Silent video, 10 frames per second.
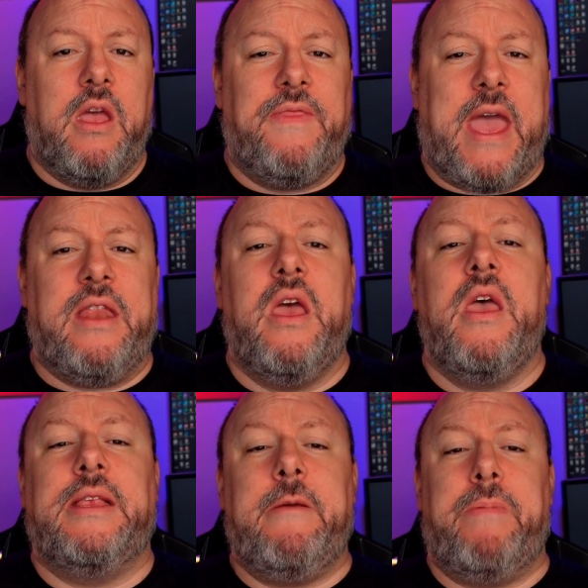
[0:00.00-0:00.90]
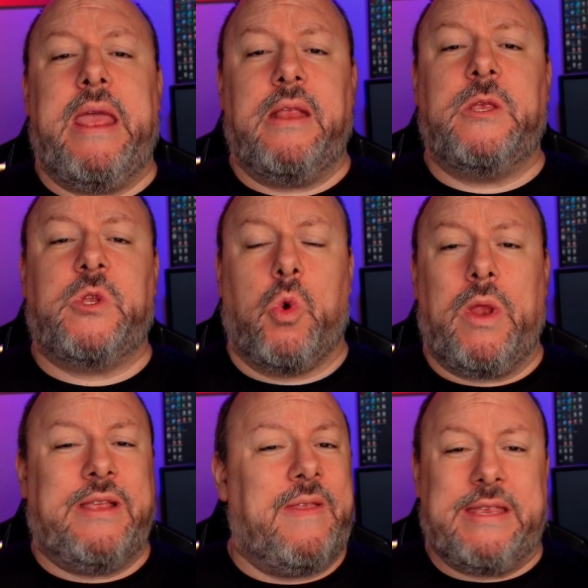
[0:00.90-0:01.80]
Then simply
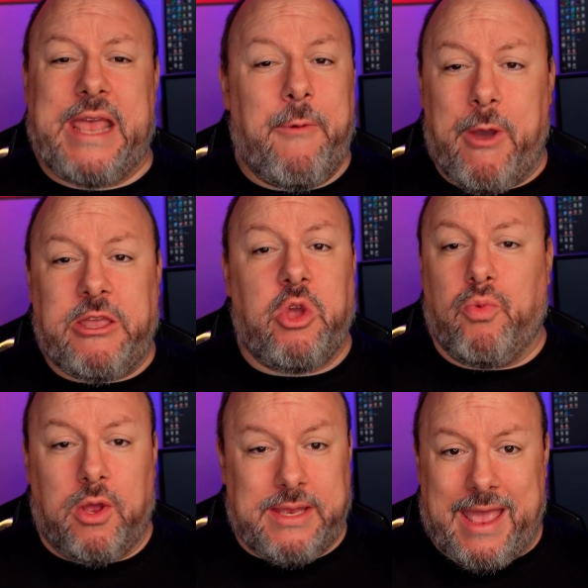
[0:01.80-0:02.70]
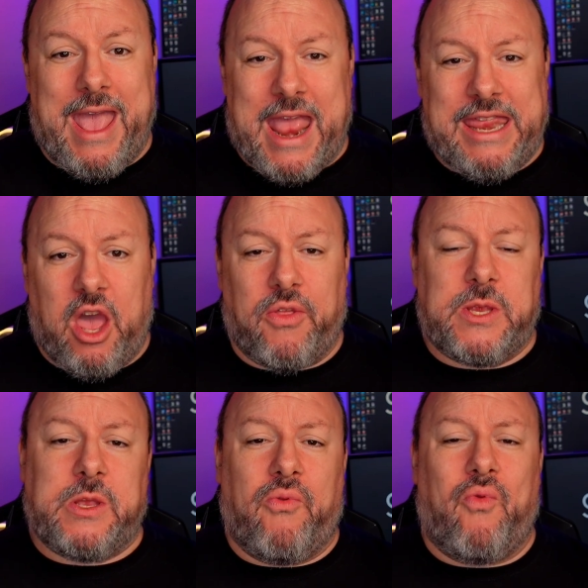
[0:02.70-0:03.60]
install it in the same way you would any other
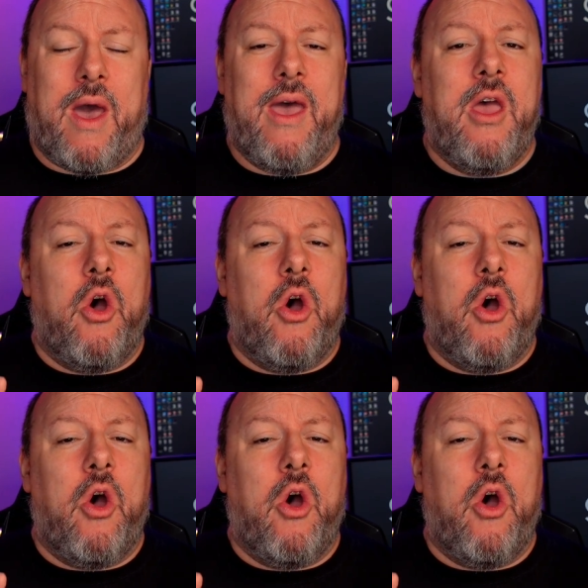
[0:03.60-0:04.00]
software.